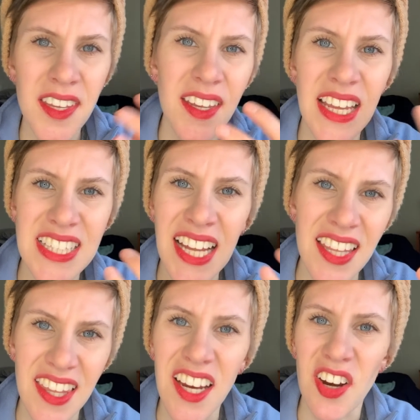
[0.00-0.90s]
it's
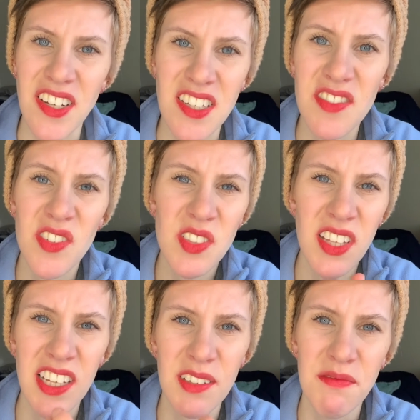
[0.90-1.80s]
not there. It just feels
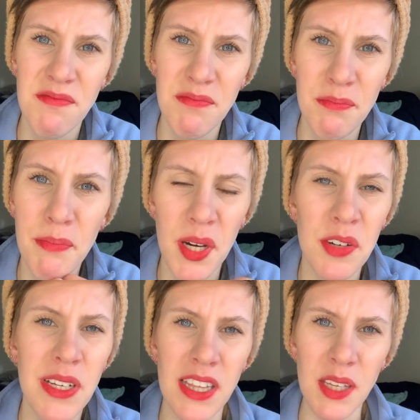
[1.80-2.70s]
like
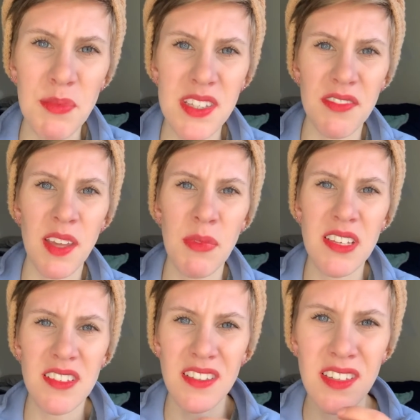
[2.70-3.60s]
buttery lips, if that
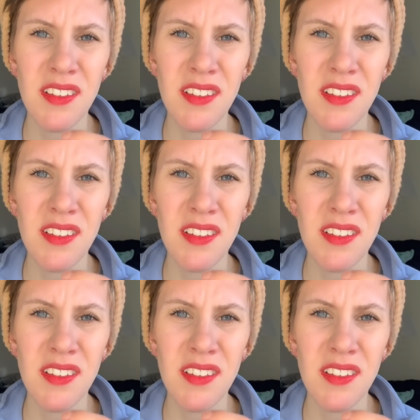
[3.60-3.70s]
makes sense.